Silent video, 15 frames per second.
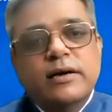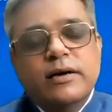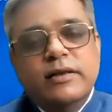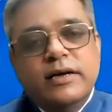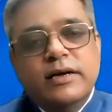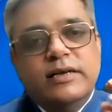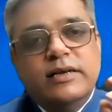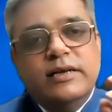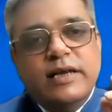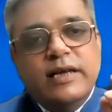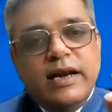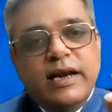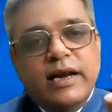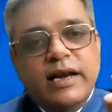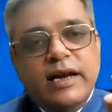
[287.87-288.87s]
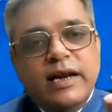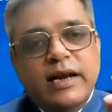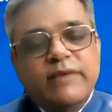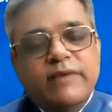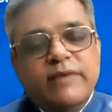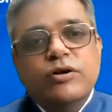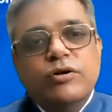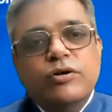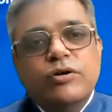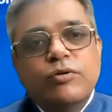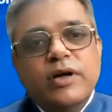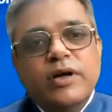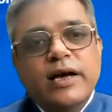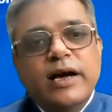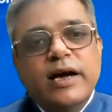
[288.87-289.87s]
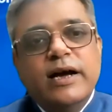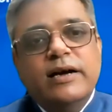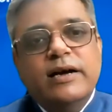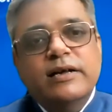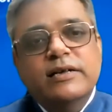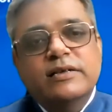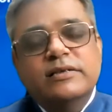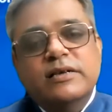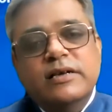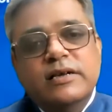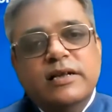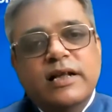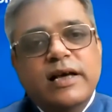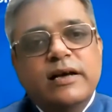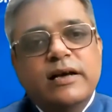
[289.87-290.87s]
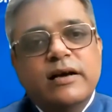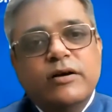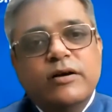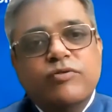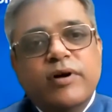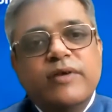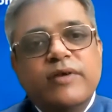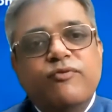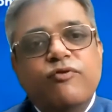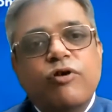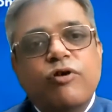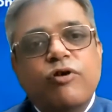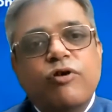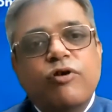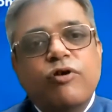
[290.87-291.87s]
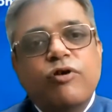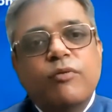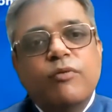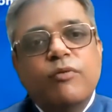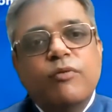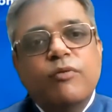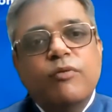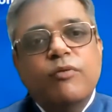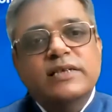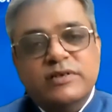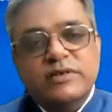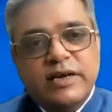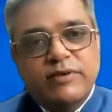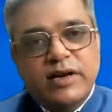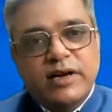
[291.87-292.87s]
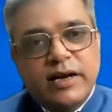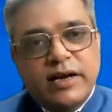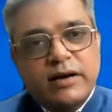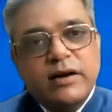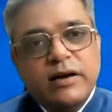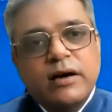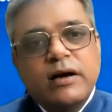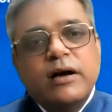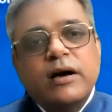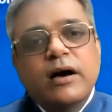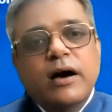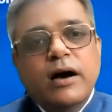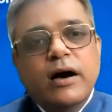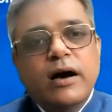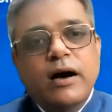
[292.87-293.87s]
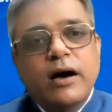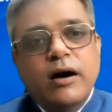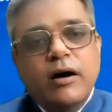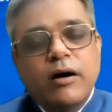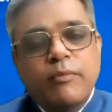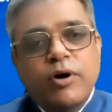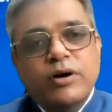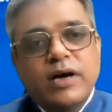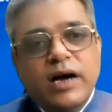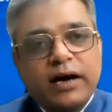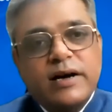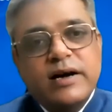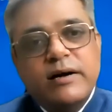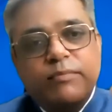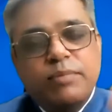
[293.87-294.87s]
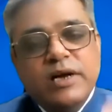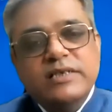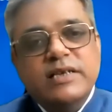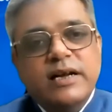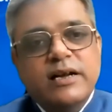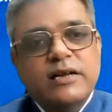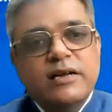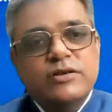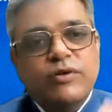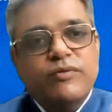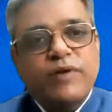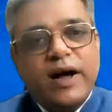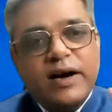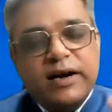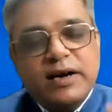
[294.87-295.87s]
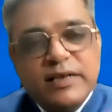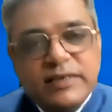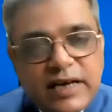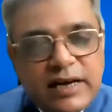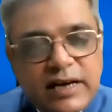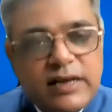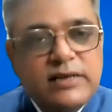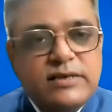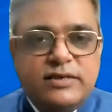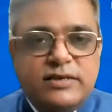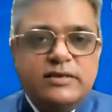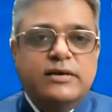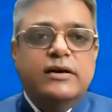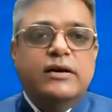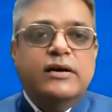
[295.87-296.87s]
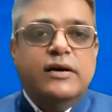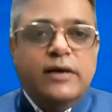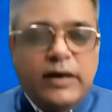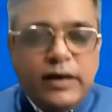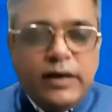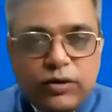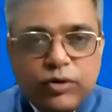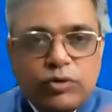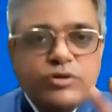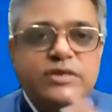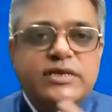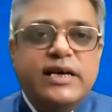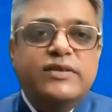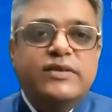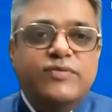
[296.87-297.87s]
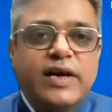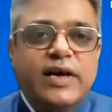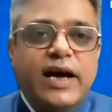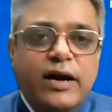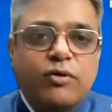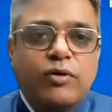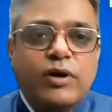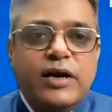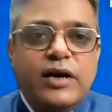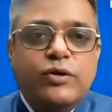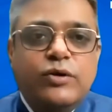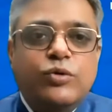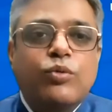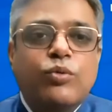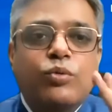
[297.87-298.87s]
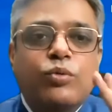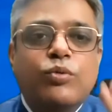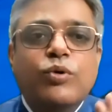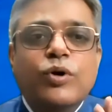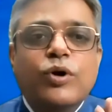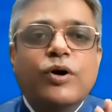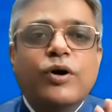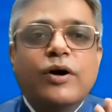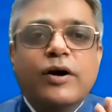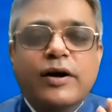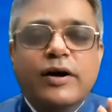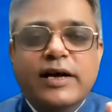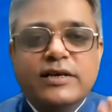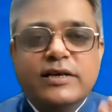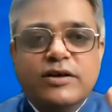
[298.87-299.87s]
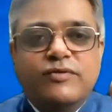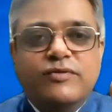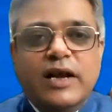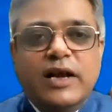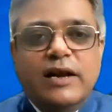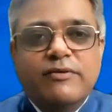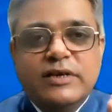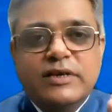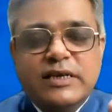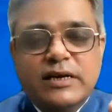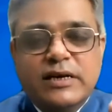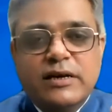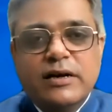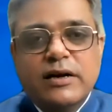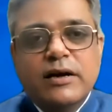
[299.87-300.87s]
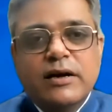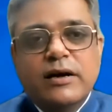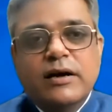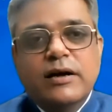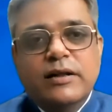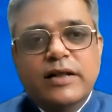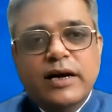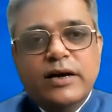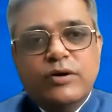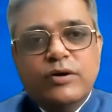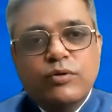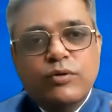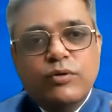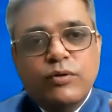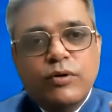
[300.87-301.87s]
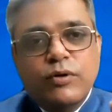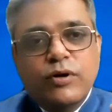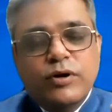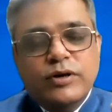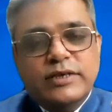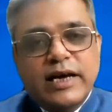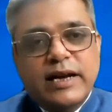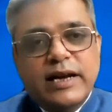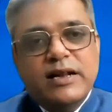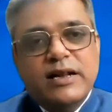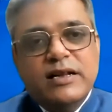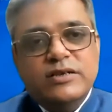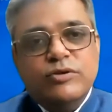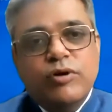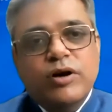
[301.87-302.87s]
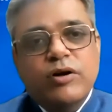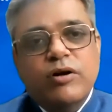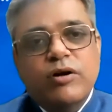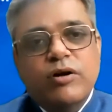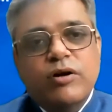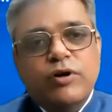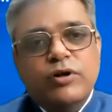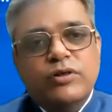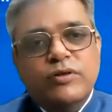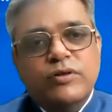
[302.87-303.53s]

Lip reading: The television that you're looking at is like 24 by 7 and about 100 plus channels or 500 channels. In those days, we had only two days of television, that too channels going on for